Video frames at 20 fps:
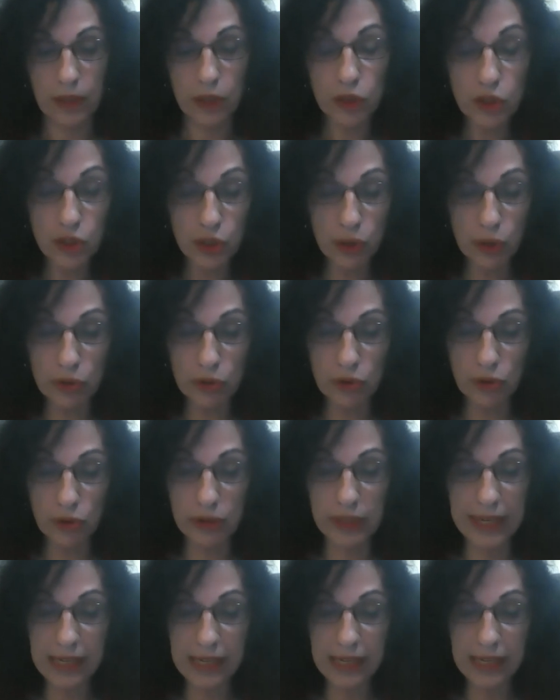due to
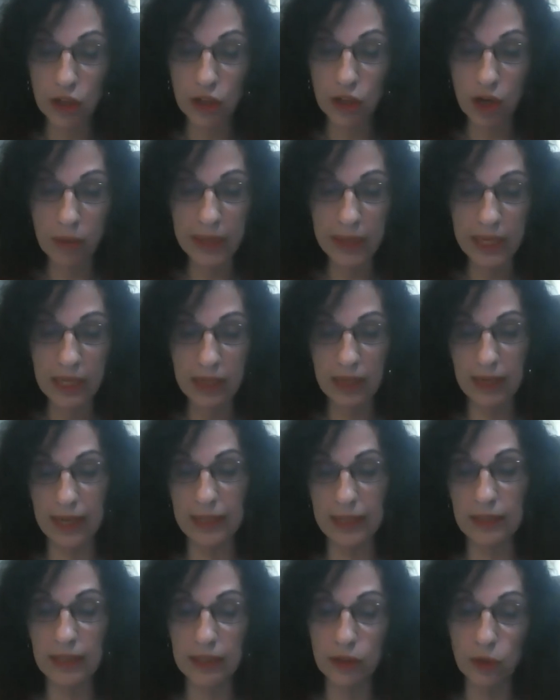the economic
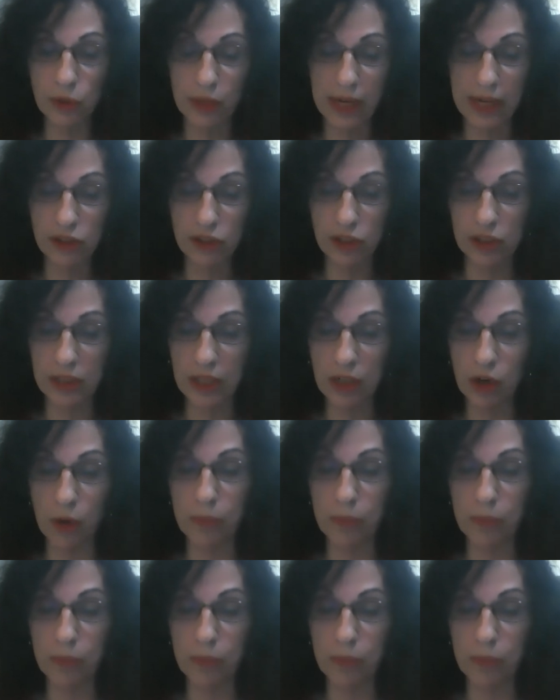and educational